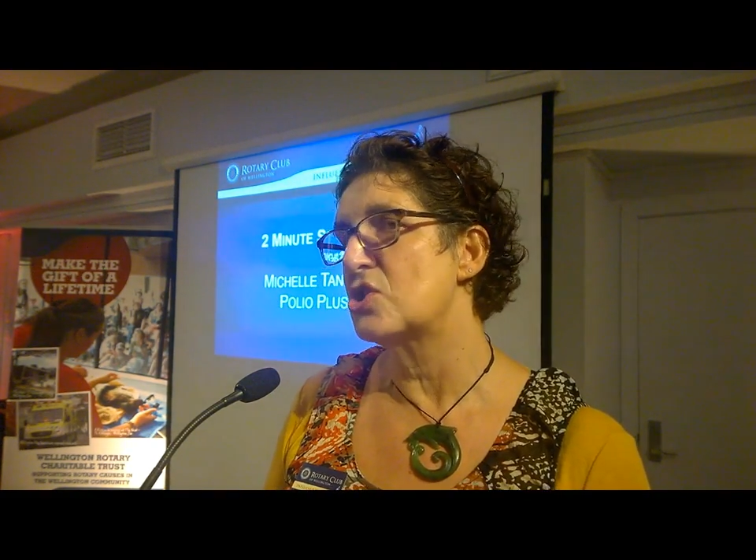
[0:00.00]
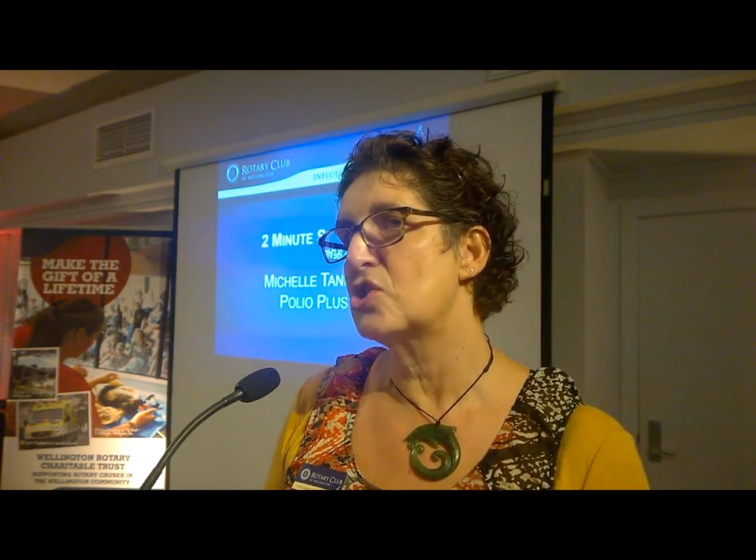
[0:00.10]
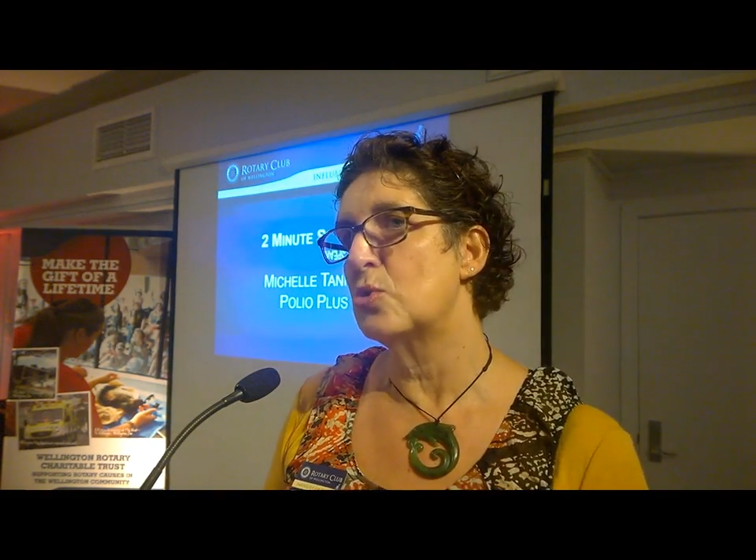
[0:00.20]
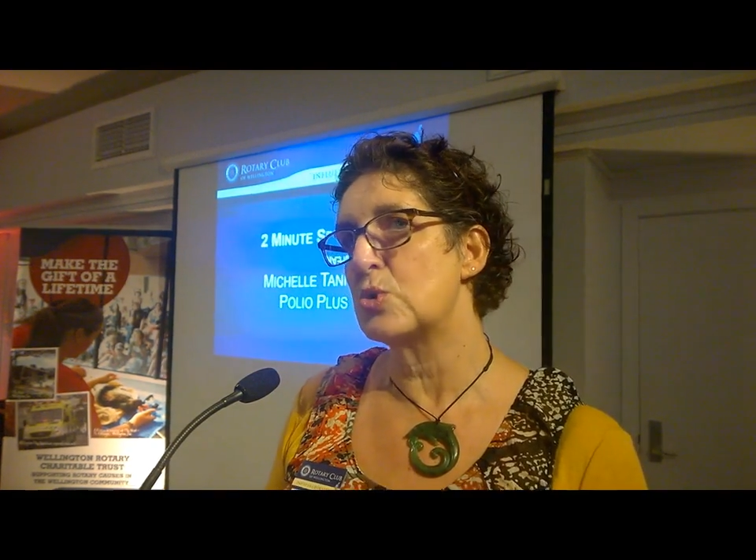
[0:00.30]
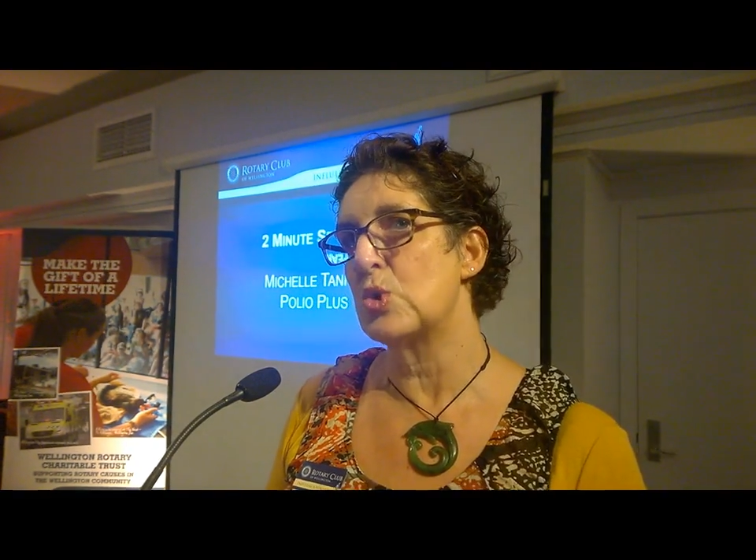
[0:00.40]

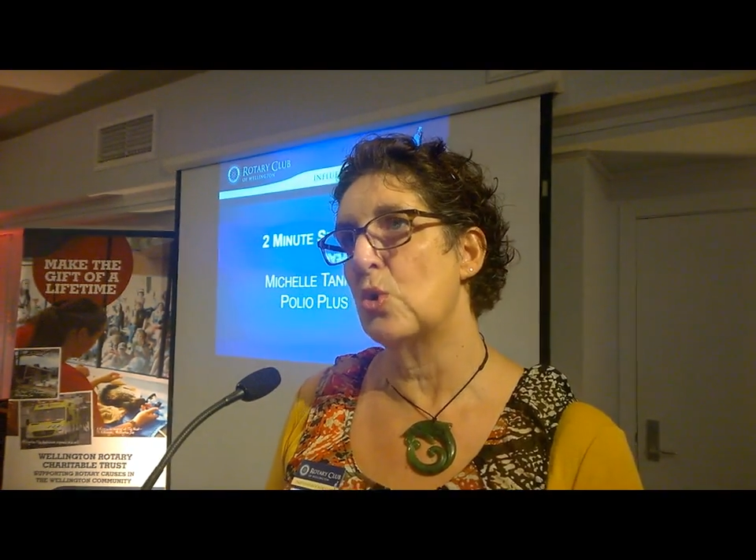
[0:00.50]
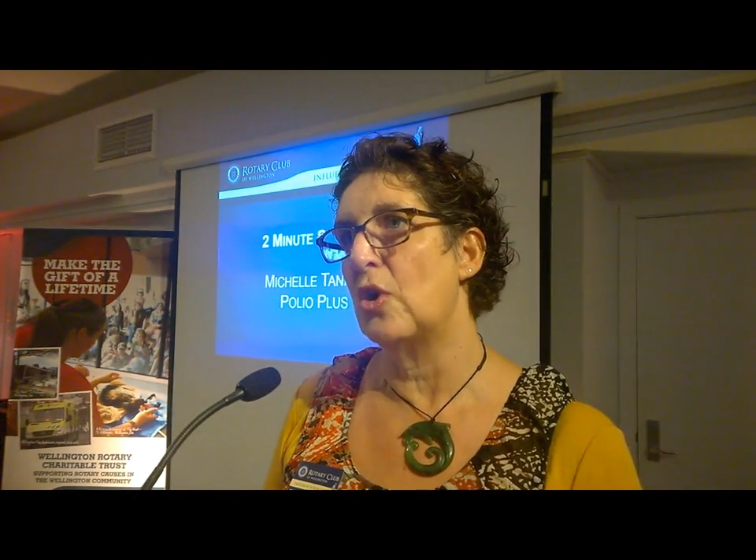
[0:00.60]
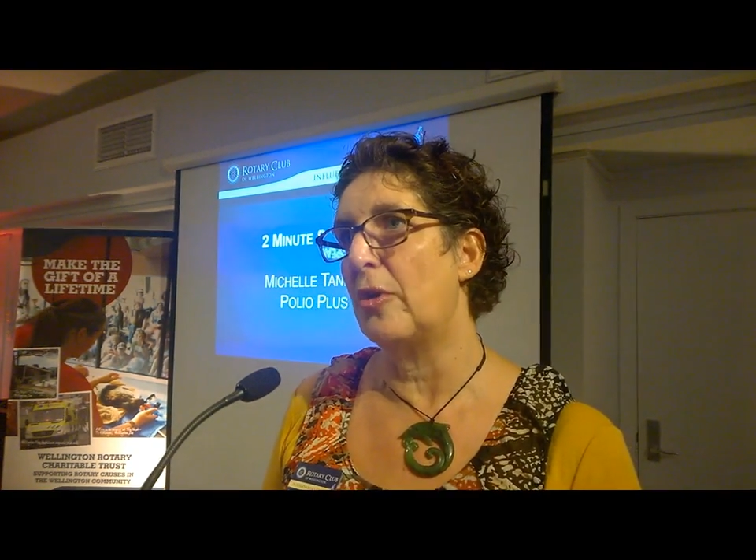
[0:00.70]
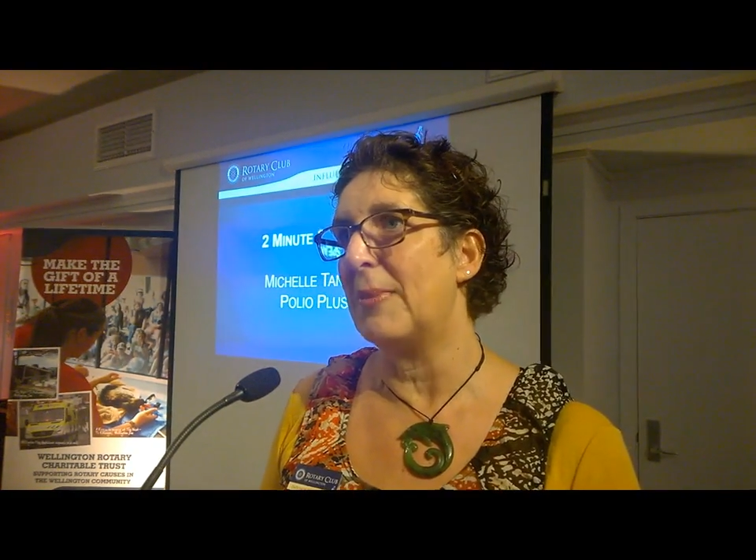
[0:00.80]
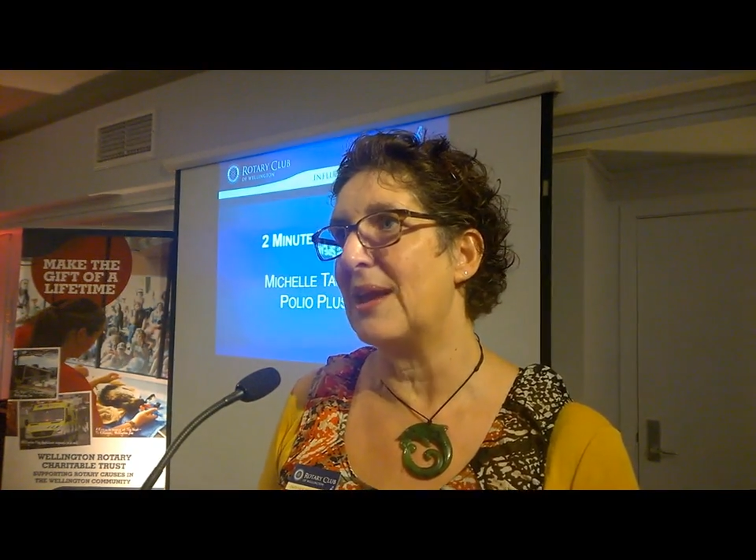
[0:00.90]
short talk
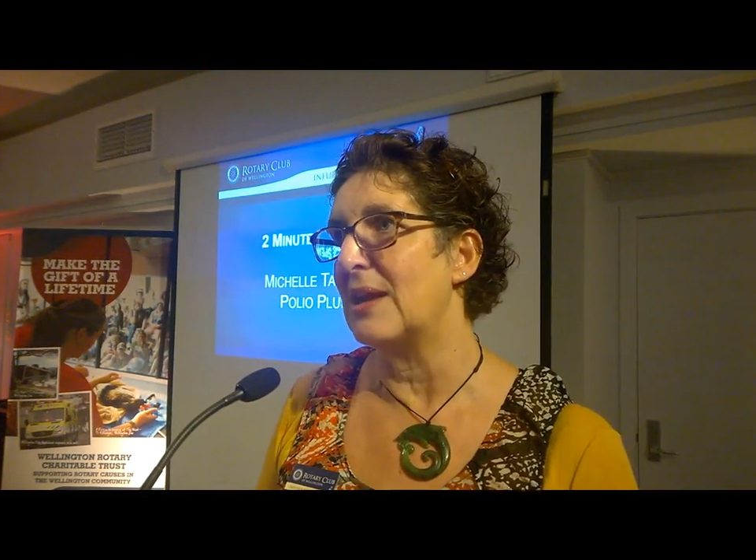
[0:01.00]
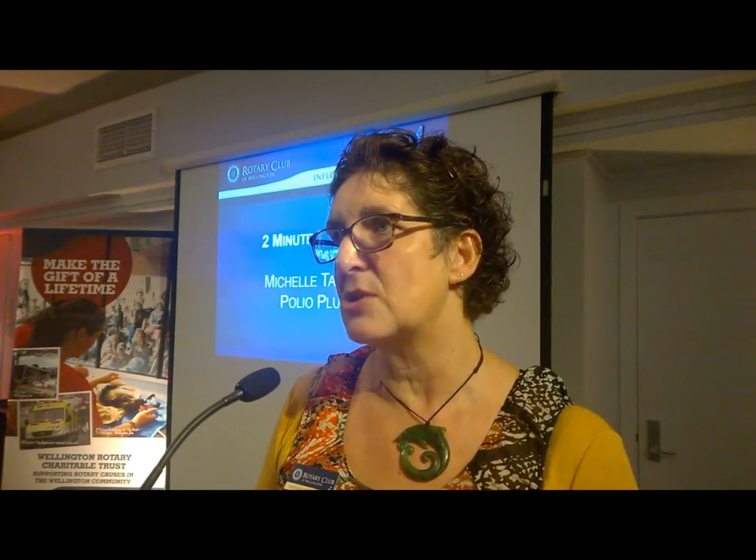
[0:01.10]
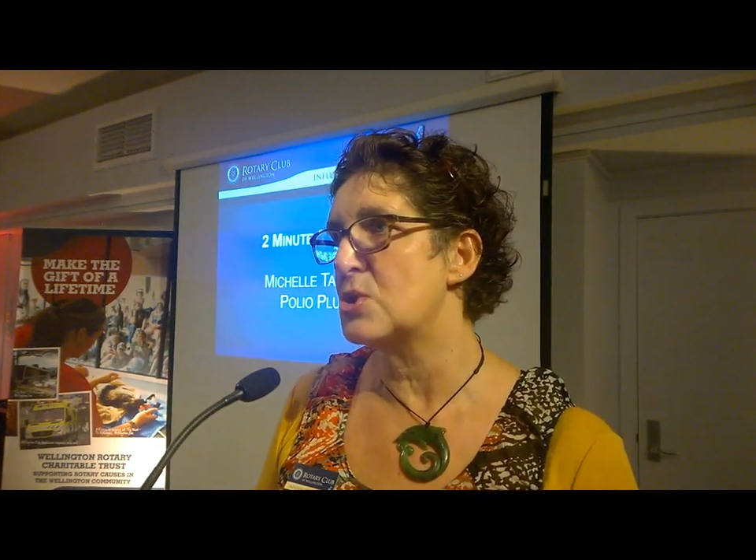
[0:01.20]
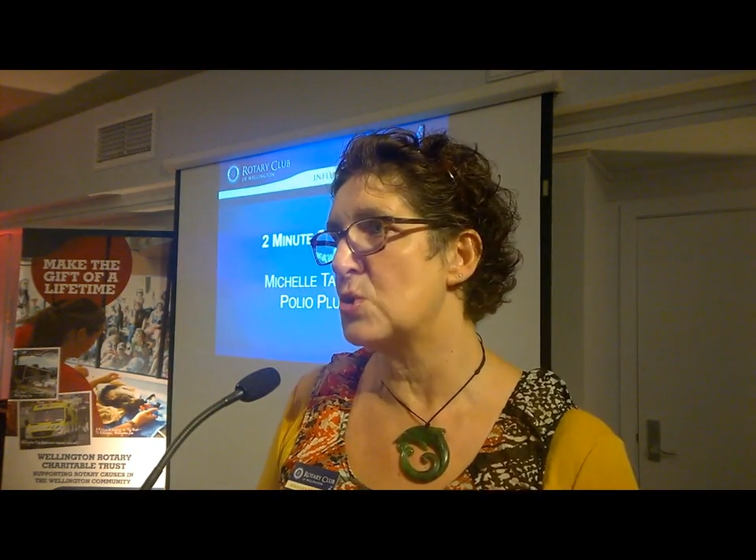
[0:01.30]
at the beginning to